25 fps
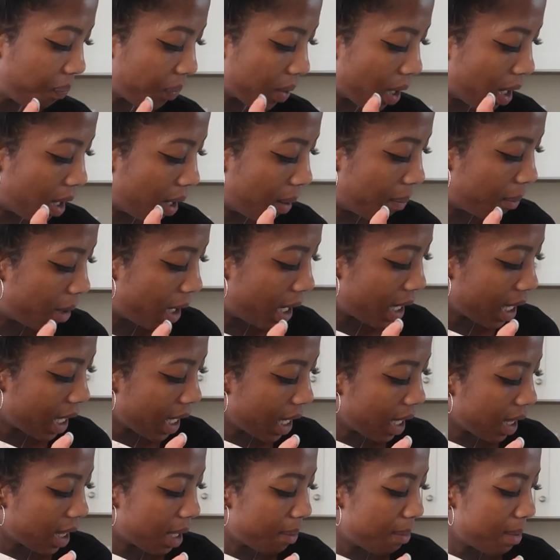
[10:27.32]

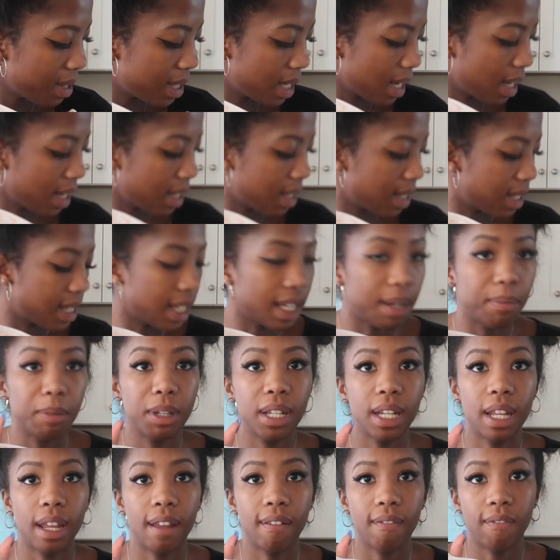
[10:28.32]
honey, lemon zest,
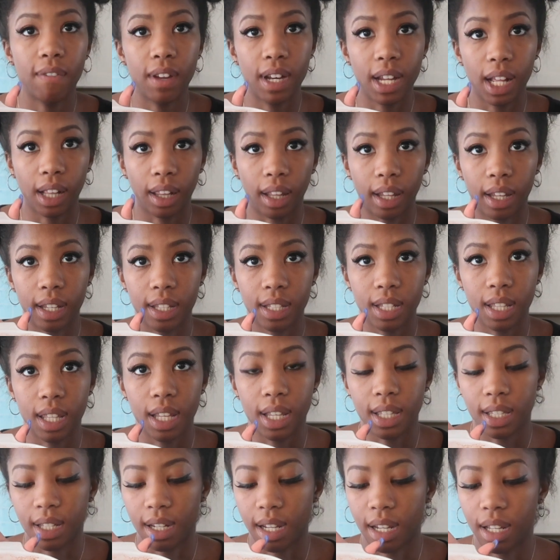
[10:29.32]
cinnamon, and vanilla into
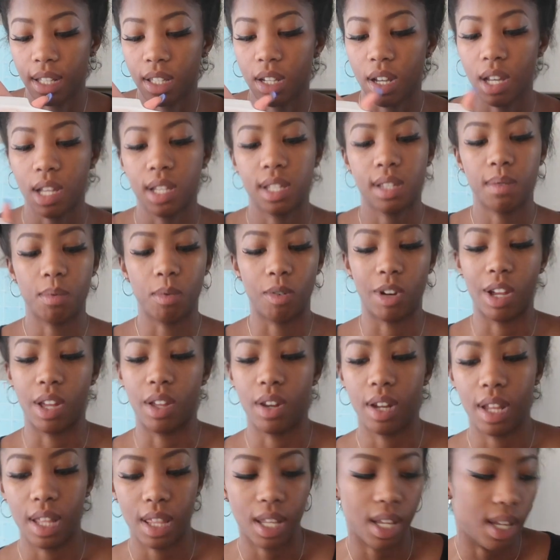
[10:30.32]
these, and I tossed them
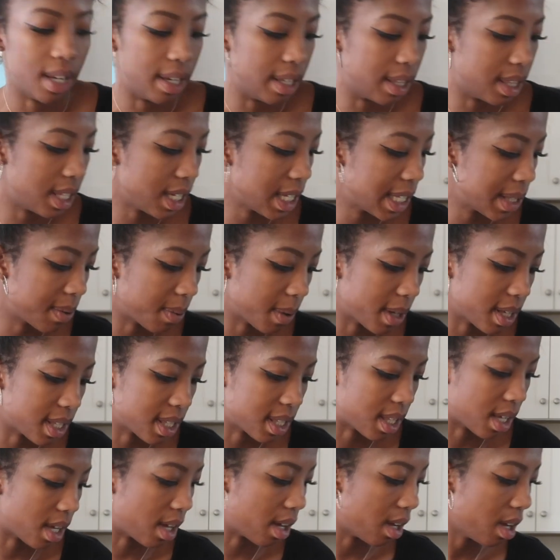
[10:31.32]
around. And then this was
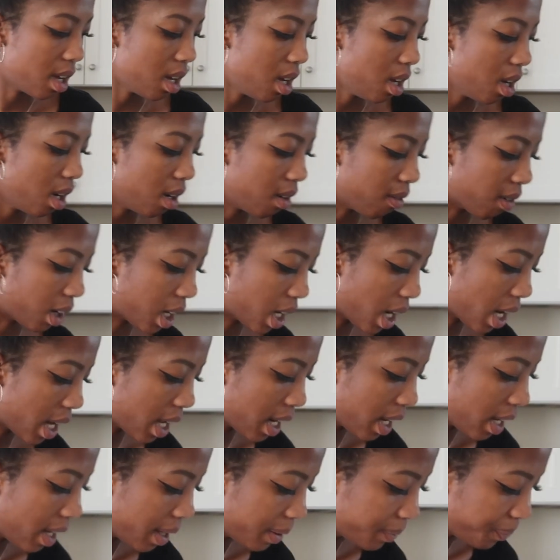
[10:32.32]
the
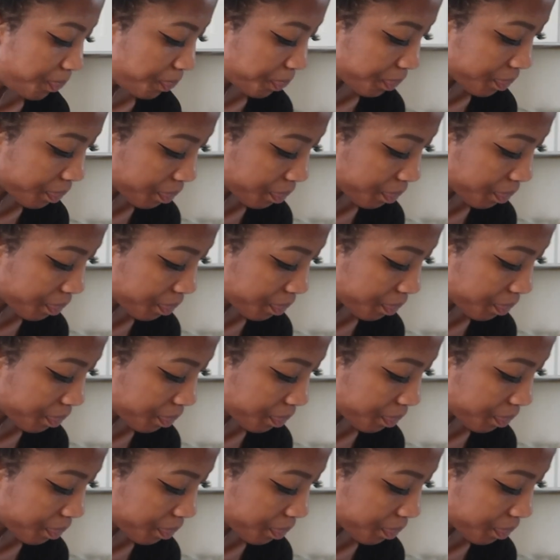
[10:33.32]
ricotta,